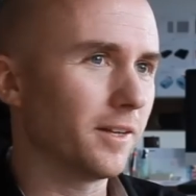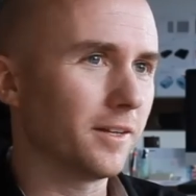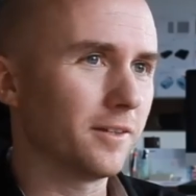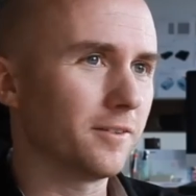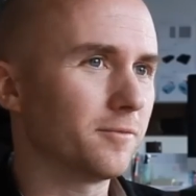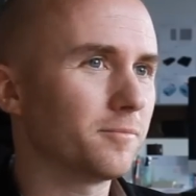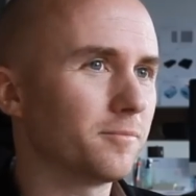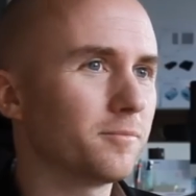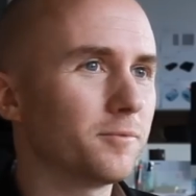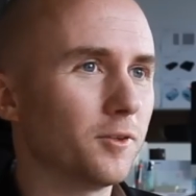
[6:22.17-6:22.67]

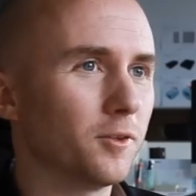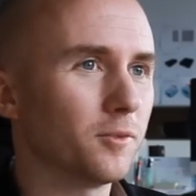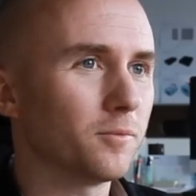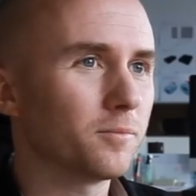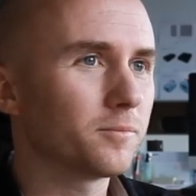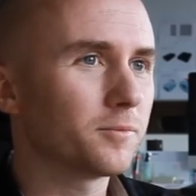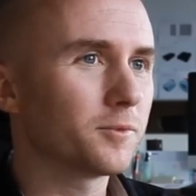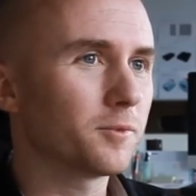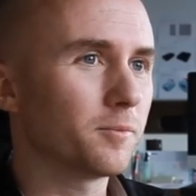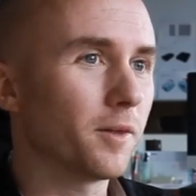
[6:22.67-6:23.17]
and
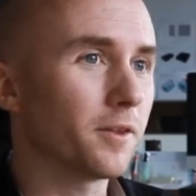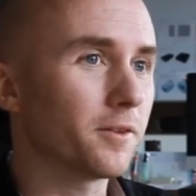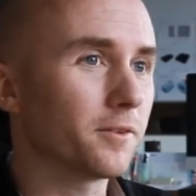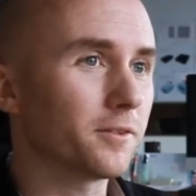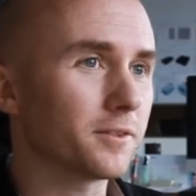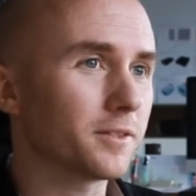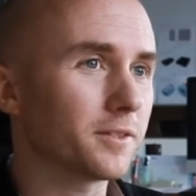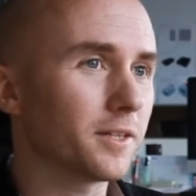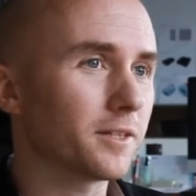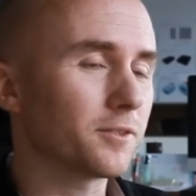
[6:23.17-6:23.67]
some
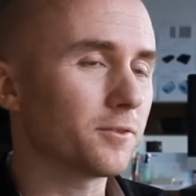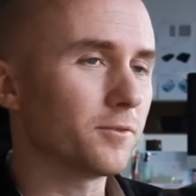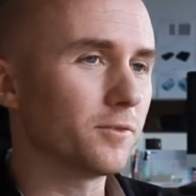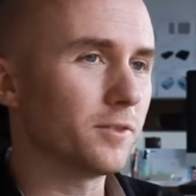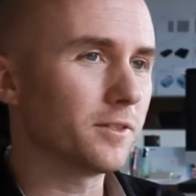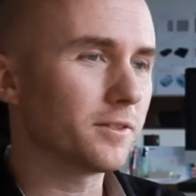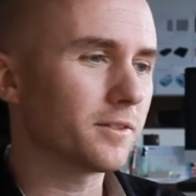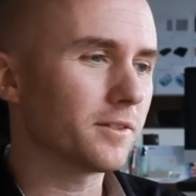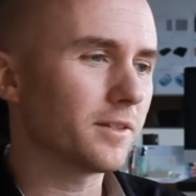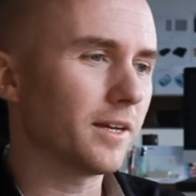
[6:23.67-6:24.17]
other
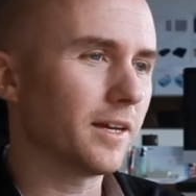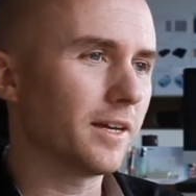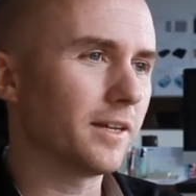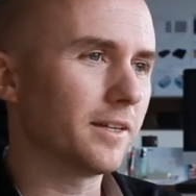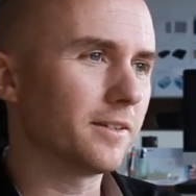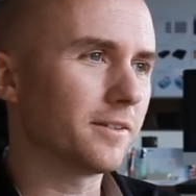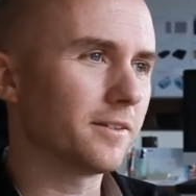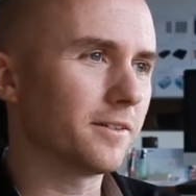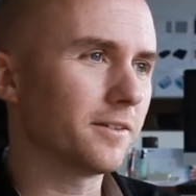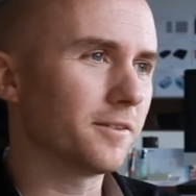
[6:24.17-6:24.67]
accessories,
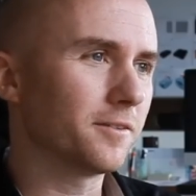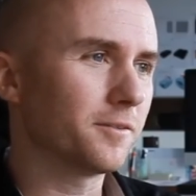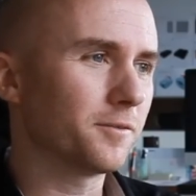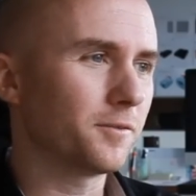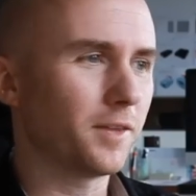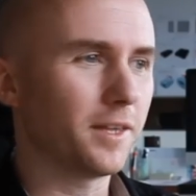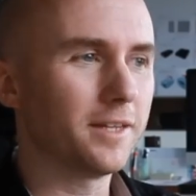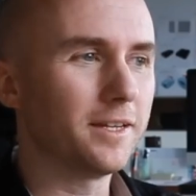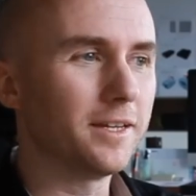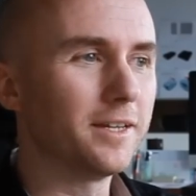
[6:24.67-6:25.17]
and
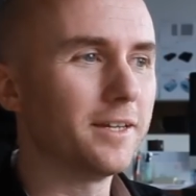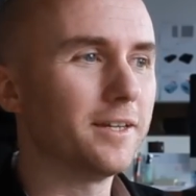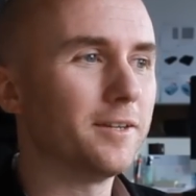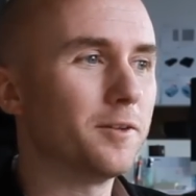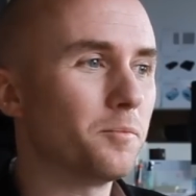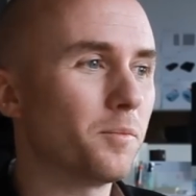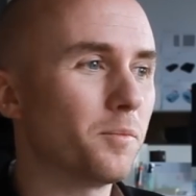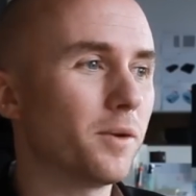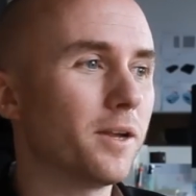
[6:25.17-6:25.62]
they needed a